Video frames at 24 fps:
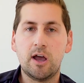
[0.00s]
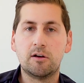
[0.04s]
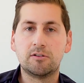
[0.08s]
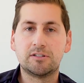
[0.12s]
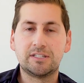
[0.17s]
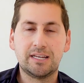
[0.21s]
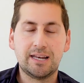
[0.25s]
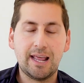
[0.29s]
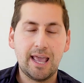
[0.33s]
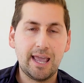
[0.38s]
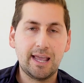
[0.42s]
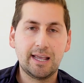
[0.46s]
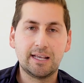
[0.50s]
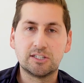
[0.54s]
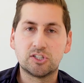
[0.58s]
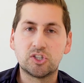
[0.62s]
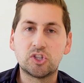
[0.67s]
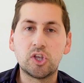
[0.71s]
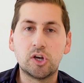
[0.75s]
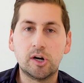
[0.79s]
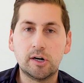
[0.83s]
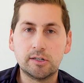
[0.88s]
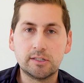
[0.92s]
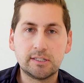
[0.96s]
today is
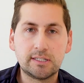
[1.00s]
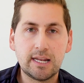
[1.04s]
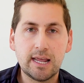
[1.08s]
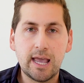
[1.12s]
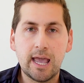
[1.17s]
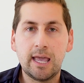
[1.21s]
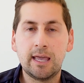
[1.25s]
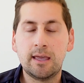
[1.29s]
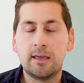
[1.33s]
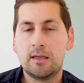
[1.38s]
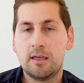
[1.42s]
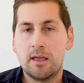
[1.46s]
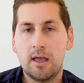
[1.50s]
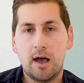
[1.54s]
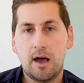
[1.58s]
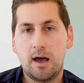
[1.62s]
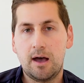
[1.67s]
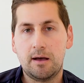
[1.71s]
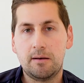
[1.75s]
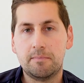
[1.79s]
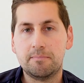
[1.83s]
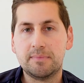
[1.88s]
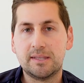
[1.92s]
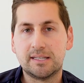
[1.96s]
Thursday,
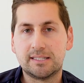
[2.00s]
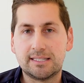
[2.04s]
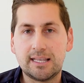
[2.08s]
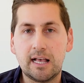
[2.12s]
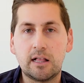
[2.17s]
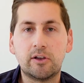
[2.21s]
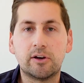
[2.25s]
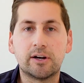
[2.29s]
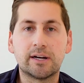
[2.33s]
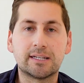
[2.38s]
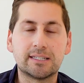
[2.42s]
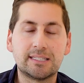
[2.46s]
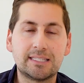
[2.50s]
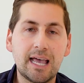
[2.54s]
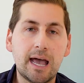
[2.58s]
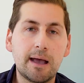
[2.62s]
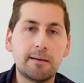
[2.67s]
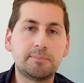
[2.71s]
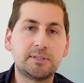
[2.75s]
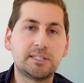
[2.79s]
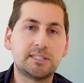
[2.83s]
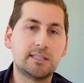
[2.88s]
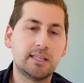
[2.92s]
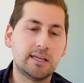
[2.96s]
the seller
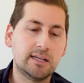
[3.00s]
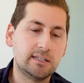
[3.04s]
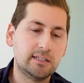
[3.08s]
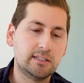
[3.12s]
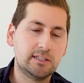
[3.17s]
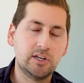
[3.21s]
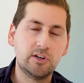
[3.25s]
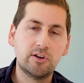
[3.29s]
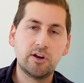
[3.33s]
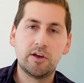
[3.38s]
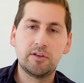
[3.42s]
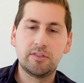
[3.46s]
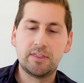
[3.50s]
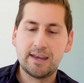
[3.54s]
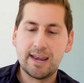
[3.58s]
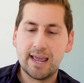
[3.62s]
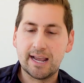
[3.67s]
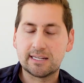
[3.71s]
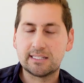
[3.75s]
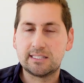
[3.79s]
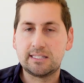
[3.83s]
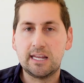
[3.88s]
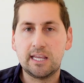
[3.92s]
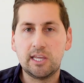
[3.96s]
accepts, then, the
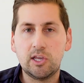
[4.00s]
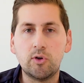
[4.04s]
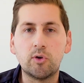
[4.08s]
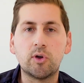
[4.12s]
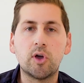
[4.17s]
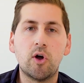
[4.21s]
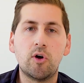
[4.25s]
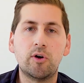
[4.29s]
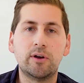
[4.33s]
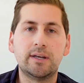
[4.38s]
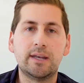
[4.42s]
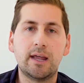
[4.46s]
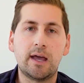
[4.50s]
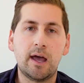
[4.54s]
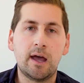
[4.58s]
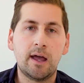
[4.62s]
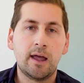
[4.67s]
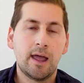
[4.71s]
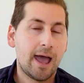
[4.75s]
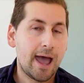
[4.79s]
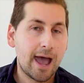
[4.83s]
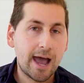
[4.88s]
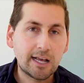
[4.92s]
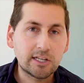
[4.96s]
next day you go into
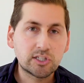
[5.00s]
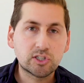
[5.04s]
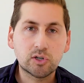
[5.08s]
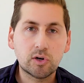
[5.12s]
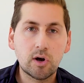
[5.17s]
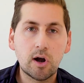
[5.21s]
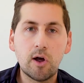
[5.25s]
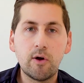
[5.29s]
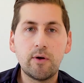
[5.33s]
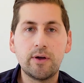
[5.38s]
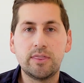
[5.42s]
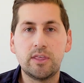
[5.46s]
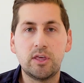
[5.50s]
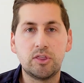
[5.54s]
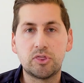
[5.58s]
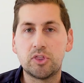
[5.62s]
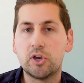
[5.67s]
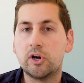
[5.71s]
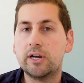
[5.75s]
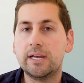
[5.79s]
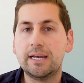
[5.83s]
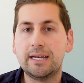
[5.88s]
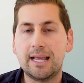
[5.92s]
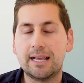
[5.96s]
escrow, and then
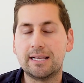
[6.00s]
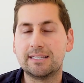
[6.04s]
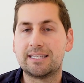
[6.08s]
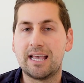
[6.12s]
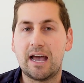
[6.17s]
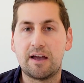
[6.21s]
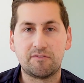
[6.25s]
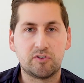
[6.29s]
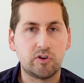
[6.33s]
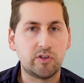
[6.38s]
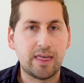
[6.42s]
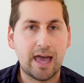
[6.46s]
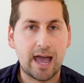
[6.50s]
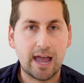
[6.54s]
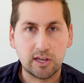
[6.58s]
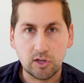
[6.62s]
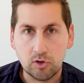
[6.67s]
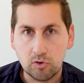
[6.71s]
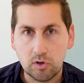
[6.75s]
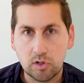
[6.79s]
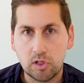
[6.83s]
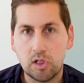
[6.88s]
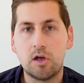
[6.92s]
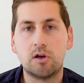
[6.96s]
30 days after that
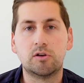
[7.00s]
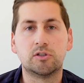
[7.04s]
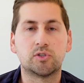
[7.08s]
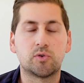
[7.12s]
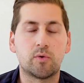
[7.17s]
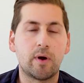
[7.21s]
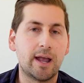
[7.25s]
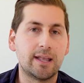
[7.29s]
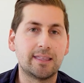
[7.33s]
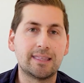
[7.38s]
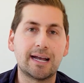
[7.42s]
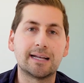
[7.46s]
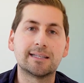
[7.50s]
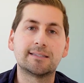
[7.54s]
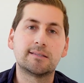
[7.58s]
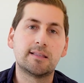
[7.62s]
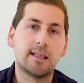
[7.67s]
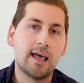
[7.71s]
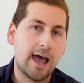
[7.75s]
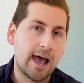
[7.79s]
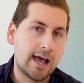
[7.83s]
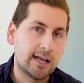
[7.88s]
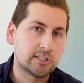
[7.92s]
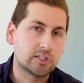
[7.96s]
you close, right? That's
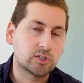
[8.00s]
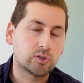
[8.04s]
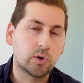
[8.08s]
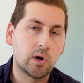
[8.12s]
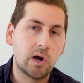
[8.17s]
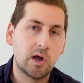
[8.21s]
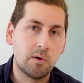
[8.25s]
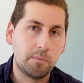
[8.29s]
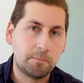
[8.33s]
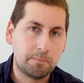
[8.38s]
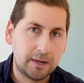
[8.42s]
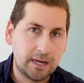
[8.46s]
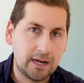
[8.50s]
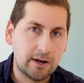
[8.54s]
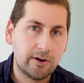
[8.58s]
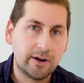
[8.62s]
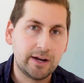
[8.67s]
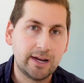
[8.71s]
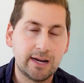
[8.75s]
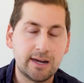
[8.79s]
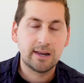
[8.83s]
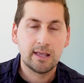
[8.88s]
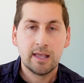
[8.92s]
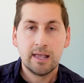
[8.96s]
the escrow
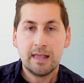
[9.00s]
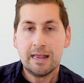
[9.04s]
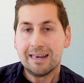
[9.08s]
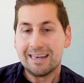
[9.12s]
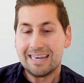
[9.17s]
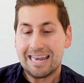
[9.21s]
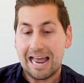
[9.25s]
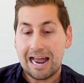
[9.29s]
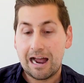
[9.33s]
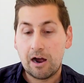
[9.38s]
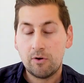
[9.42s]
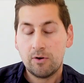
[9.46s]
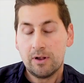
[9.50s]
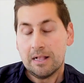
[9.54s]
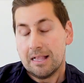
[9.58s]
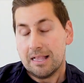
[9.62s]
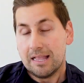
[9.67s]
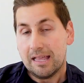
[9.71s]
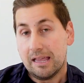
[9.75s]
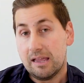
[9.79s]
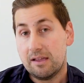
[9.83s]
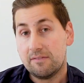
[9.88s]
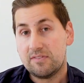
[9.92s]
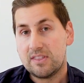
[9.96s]
period. Now,
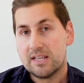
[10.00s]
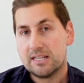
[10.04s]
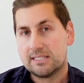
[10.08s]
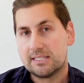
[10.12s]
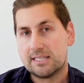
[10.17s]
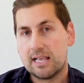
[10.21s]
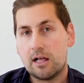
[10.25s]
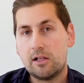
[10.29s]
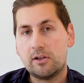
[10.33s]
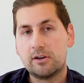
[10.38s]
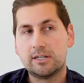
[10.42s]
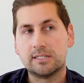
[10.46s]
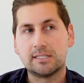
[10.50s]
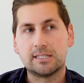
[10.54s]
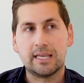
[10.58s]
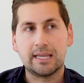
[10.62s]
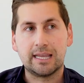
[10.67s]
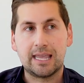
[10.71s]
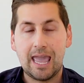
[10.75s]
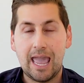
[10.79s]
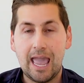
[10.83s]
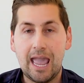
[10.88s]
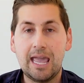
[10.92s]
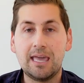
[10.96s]
if the seller is
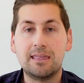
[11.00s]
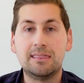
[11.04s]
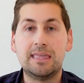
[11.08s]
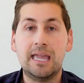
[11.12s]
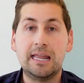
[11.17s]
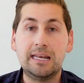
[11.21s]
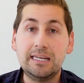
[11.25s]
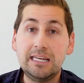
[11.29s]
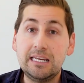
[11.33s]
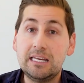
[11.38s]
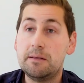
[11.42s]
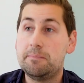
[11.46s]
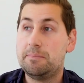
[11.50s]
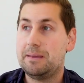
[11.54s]
like, hey, they need to